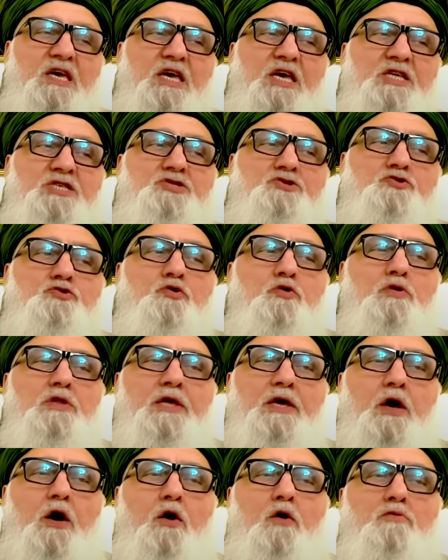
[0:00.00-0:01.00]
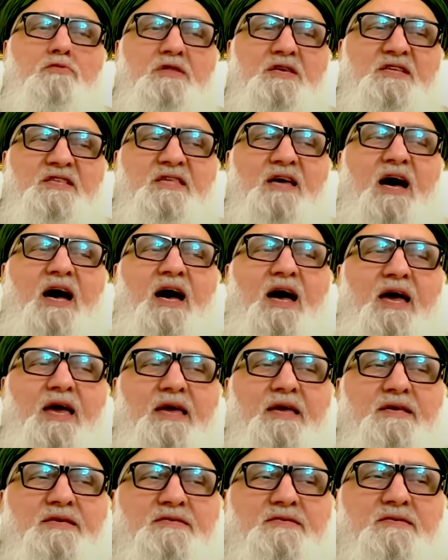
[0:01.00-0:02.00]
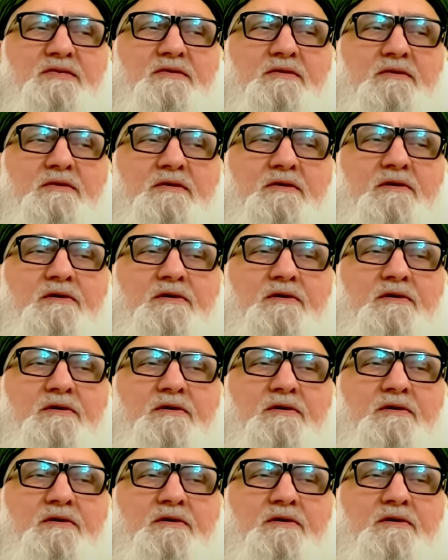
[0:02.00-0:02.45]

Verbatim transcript: it truly only dies